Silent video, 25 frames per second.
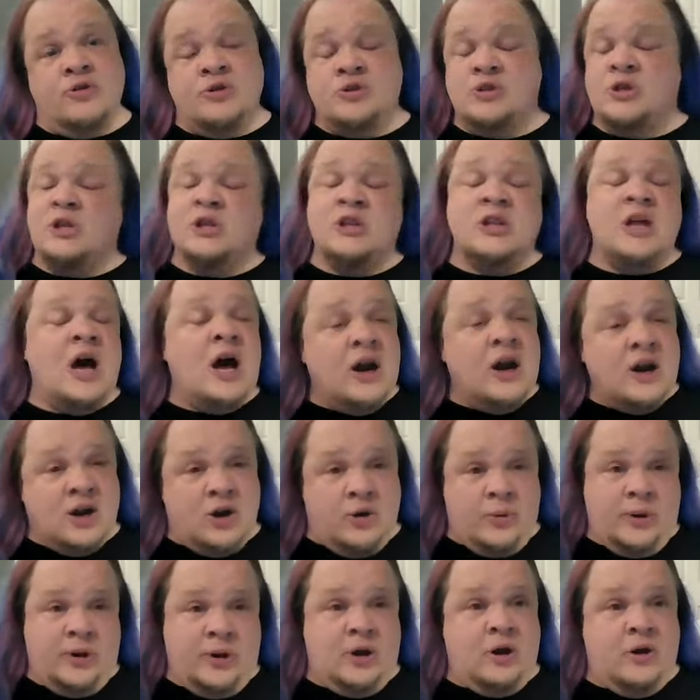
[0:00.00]
There's a lot
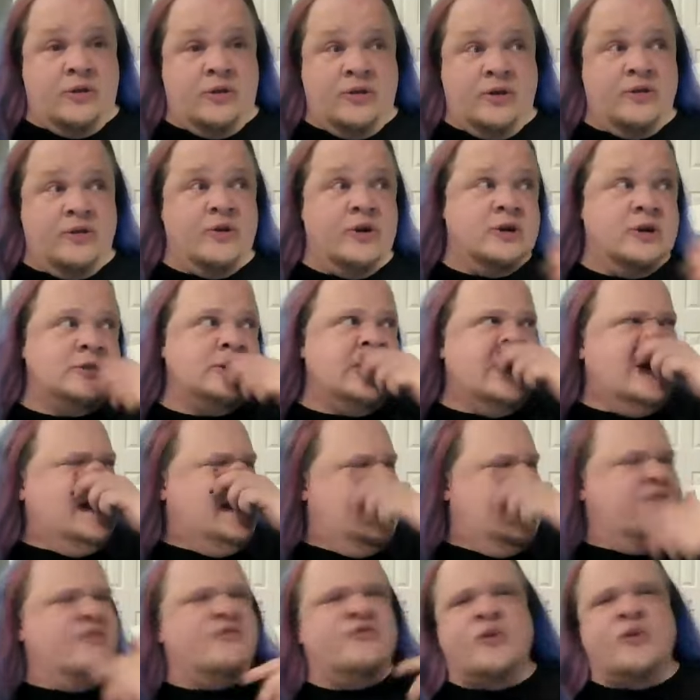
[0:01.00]
going on there. There's
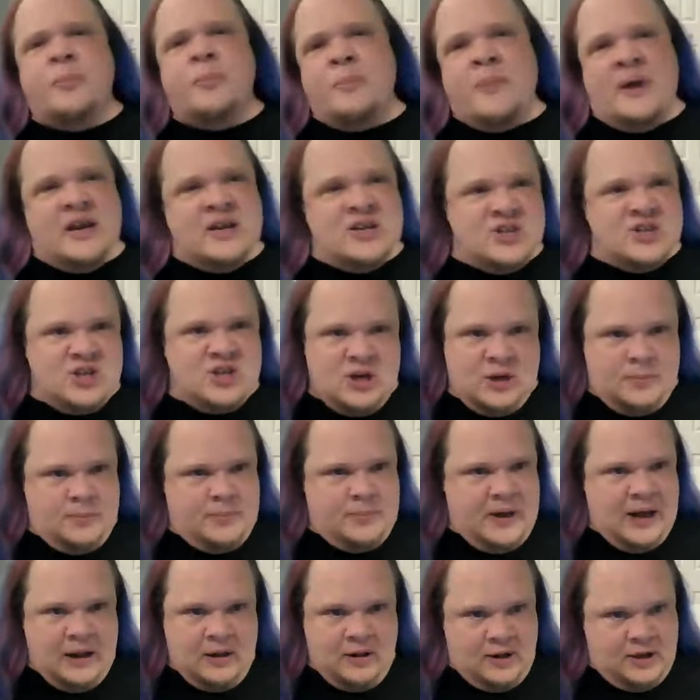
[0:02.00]
information
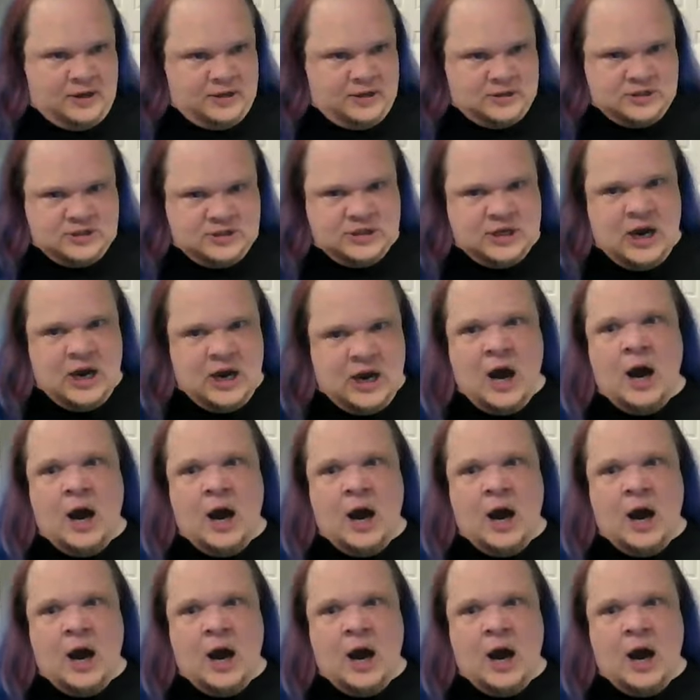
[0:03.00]
imbalance.